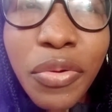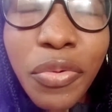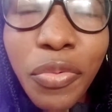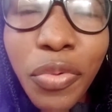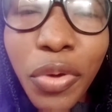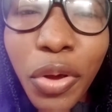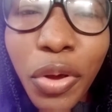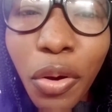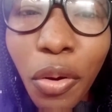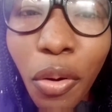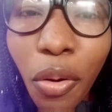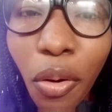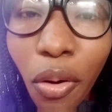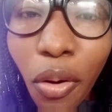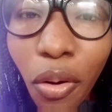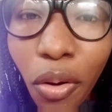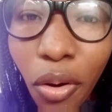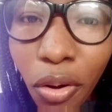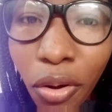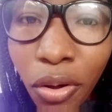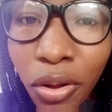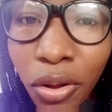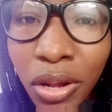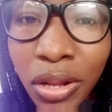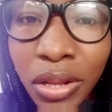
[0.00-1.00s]

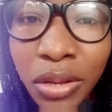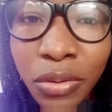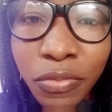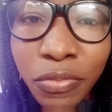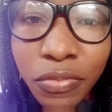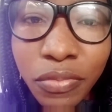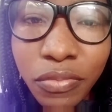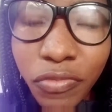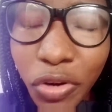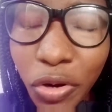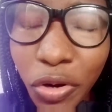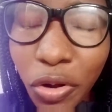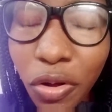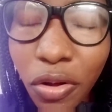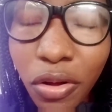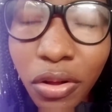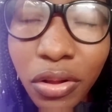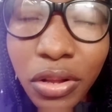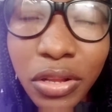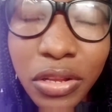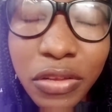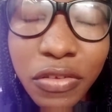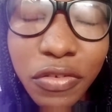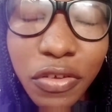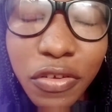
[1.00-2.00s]
recall.
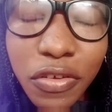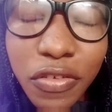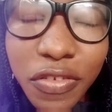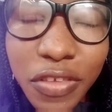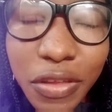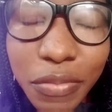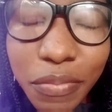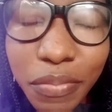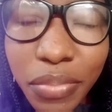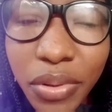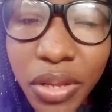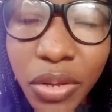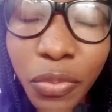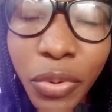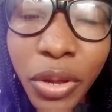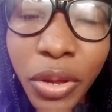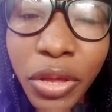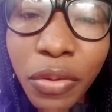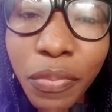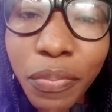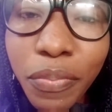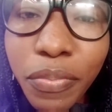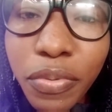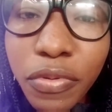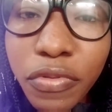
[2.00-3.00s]
Recall is just simply when
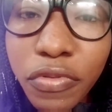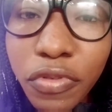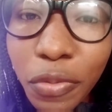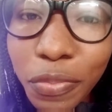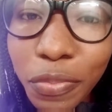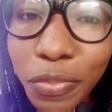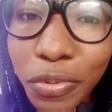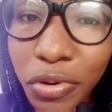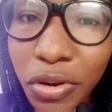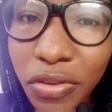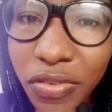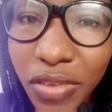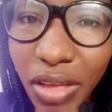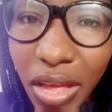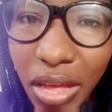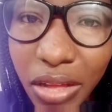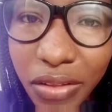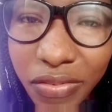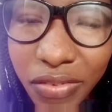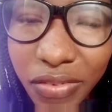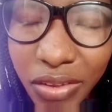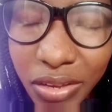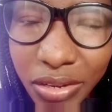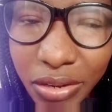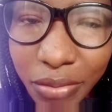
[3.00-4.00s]
you put your product
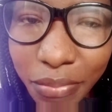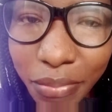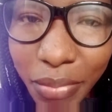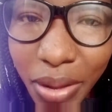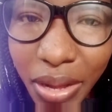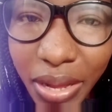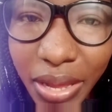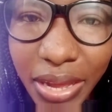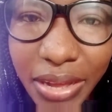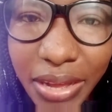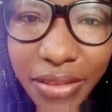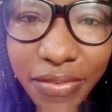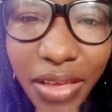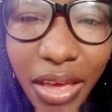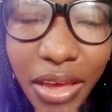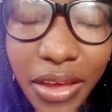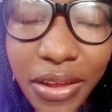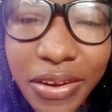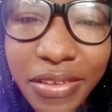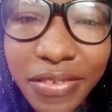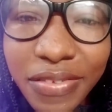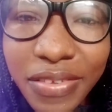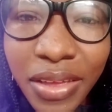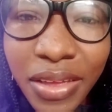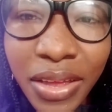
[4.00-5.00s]
out there in the market and
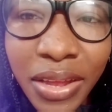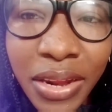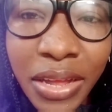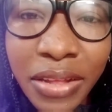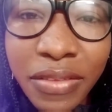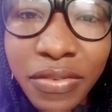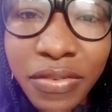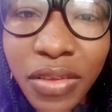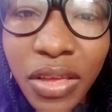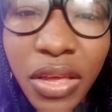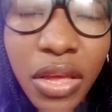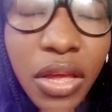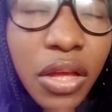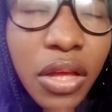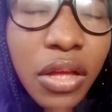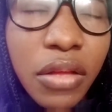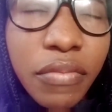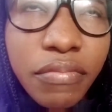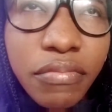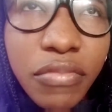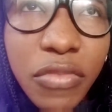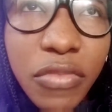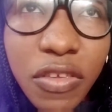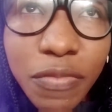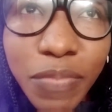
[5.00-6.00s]
you decide that
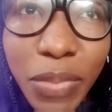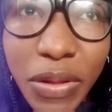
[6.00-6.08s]
this